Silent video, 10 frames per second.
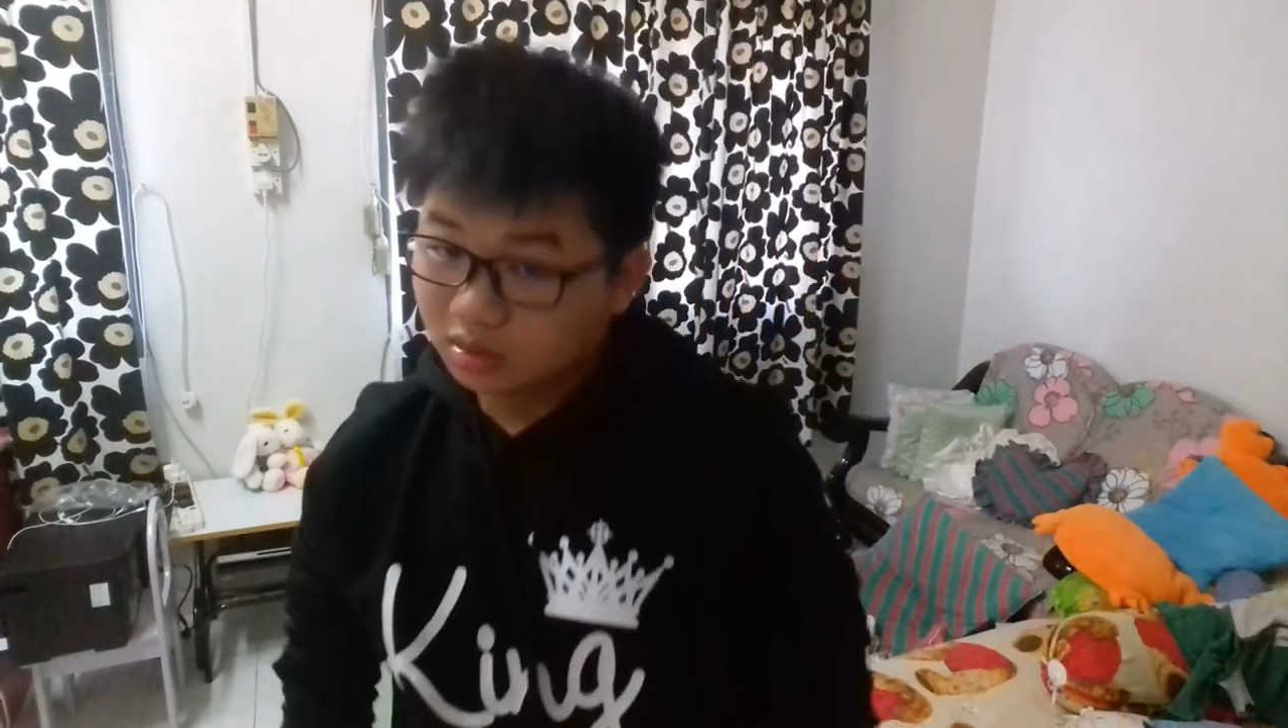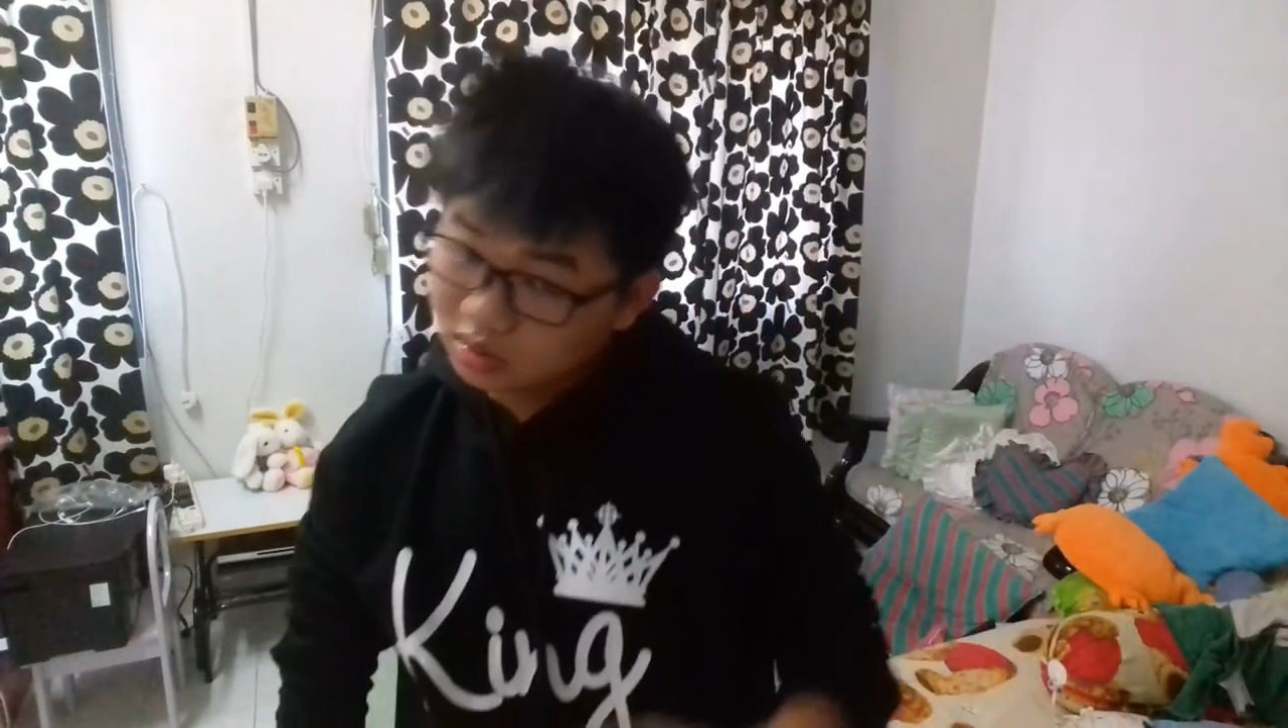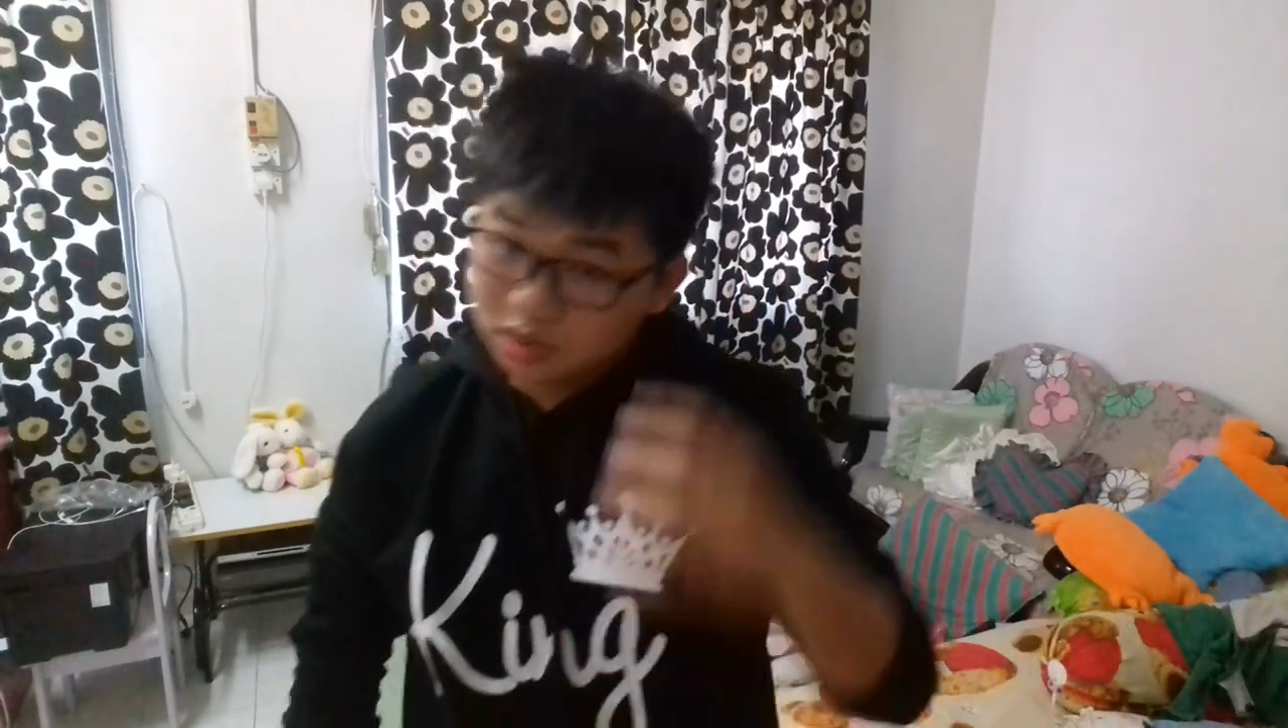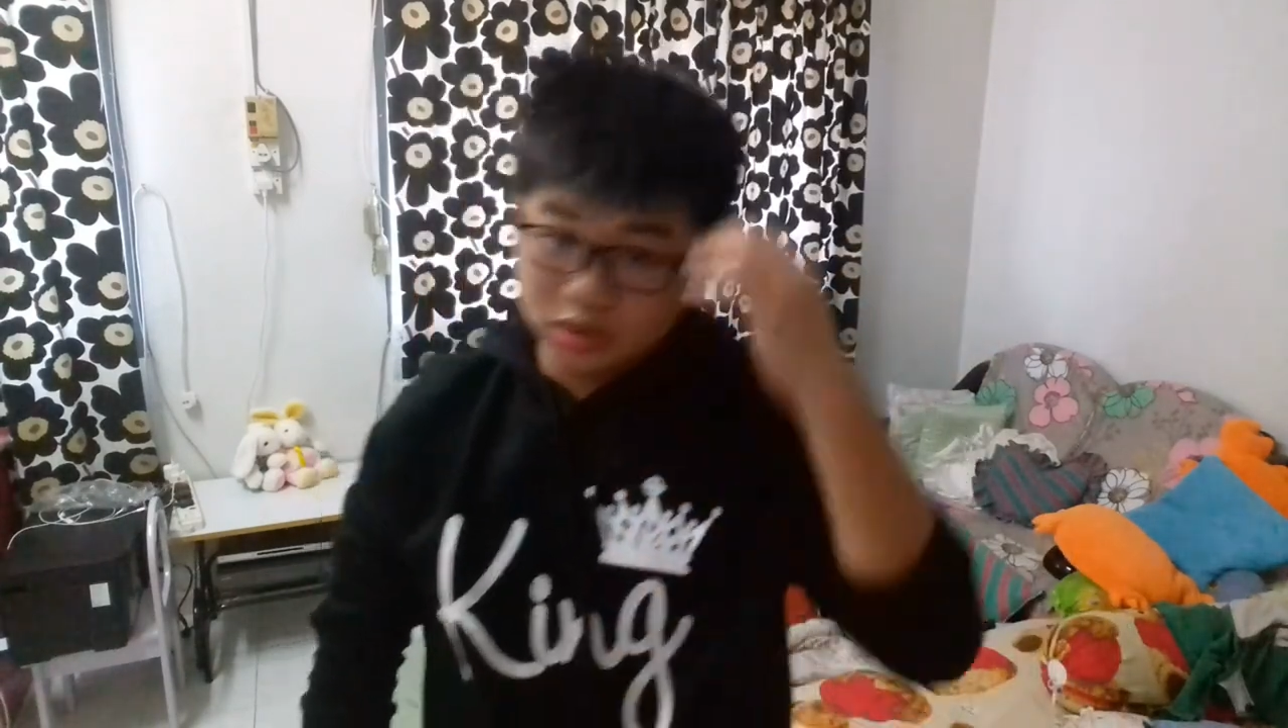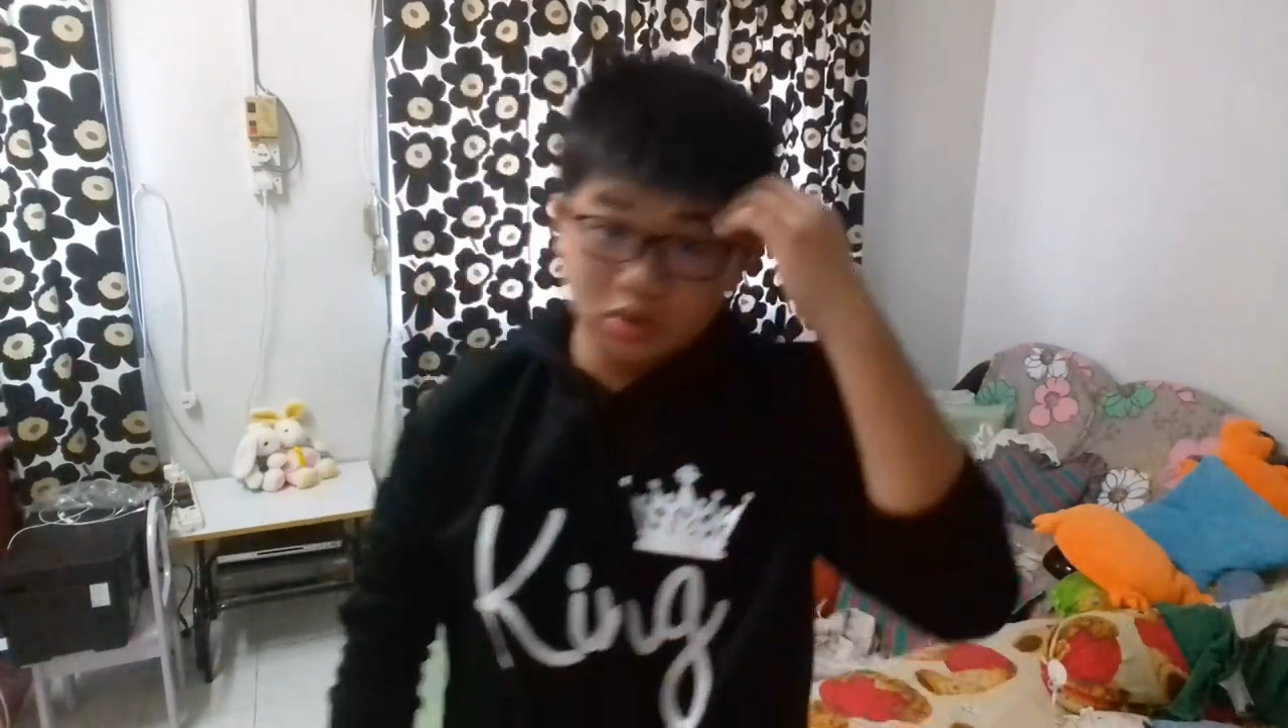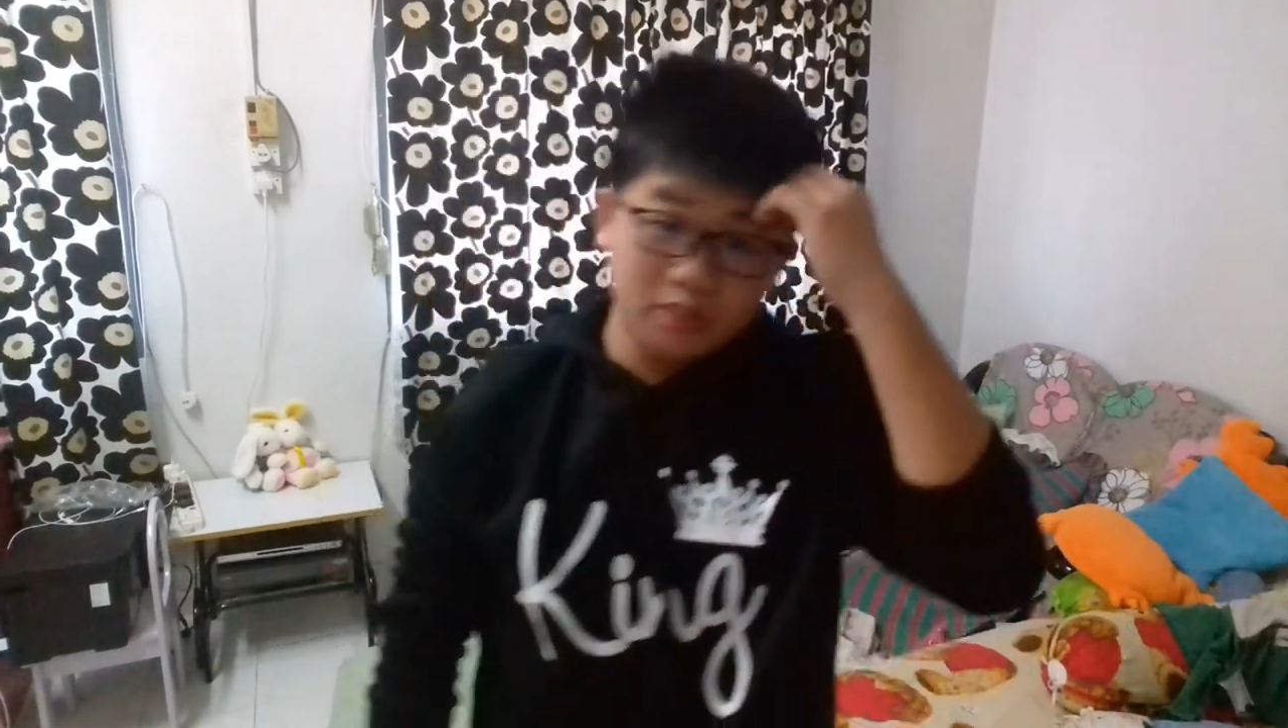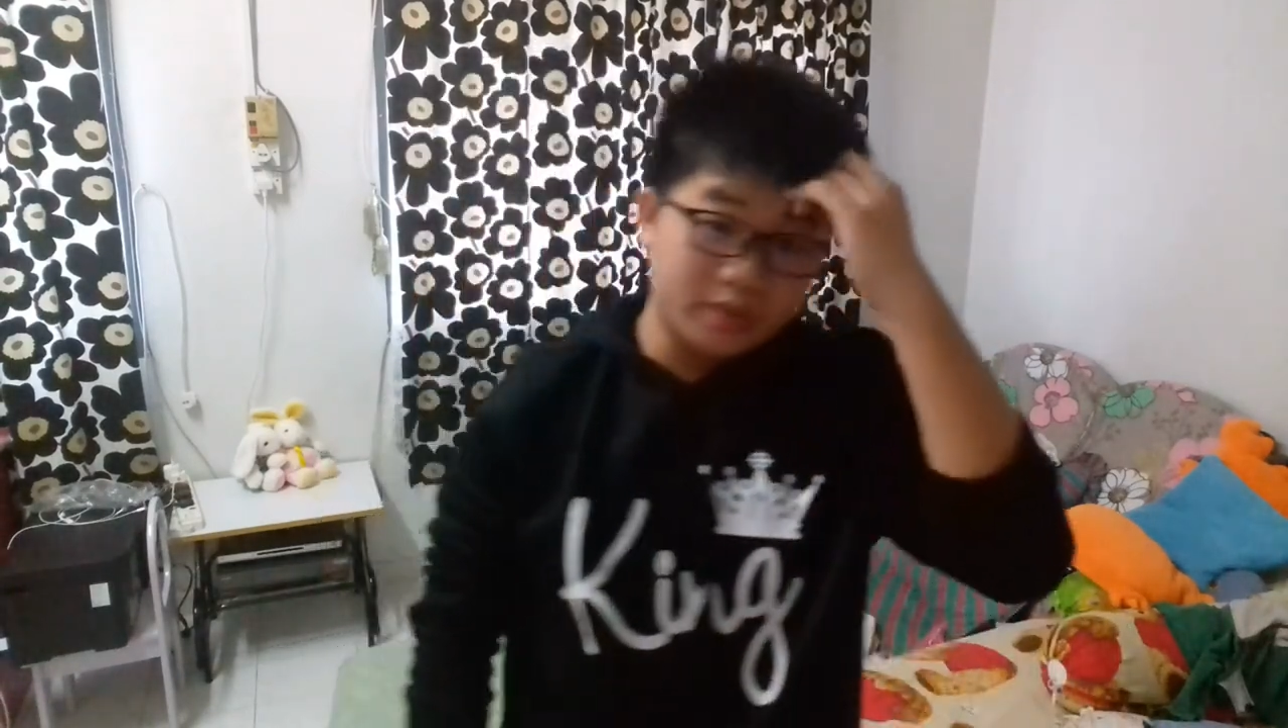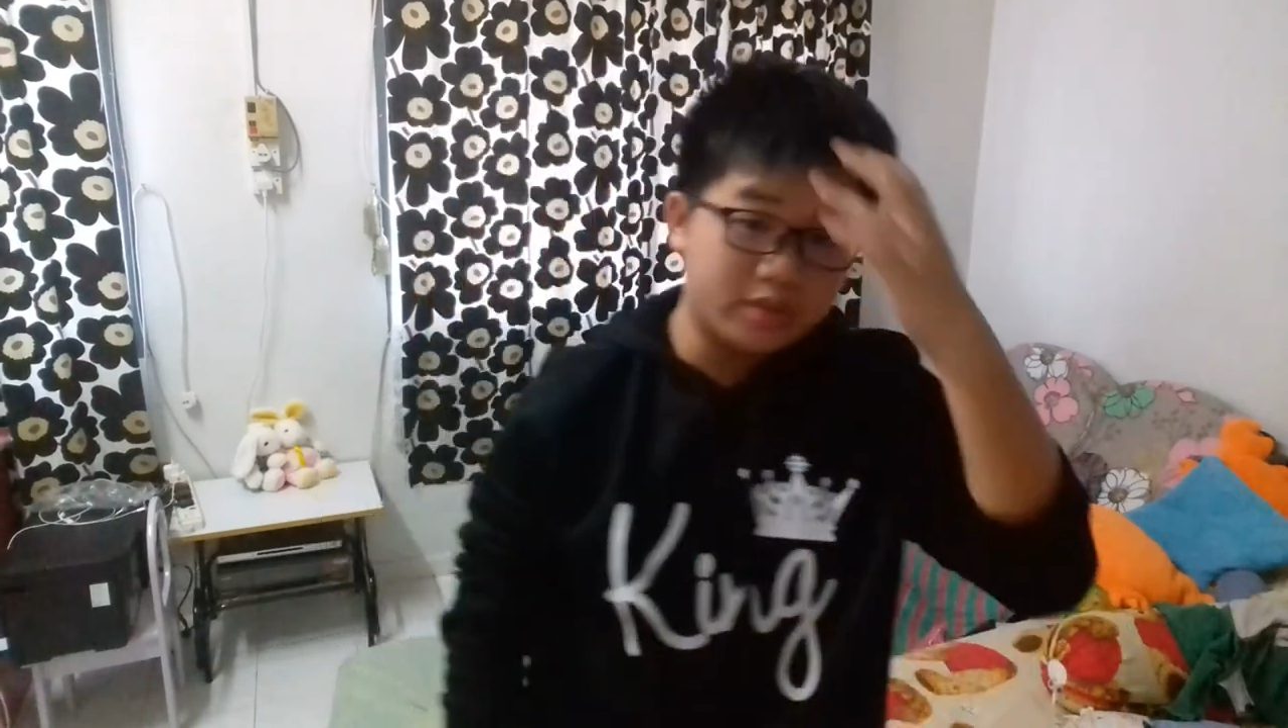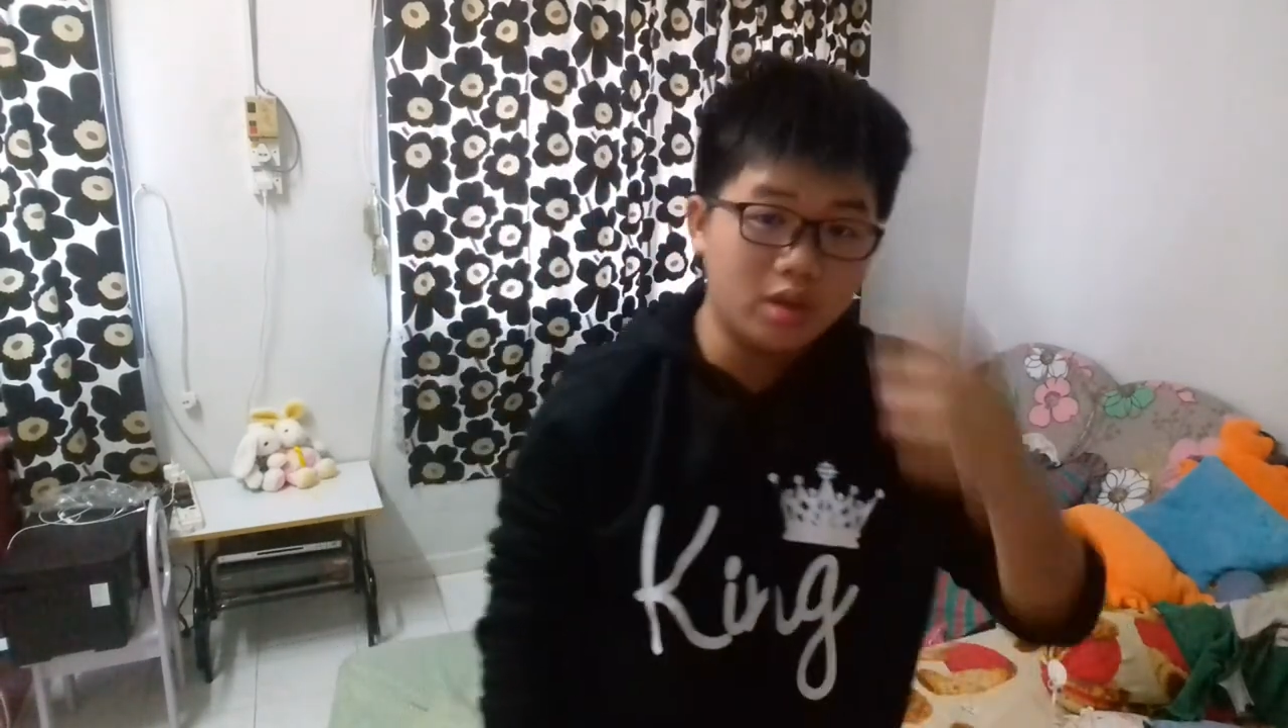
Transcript: this is super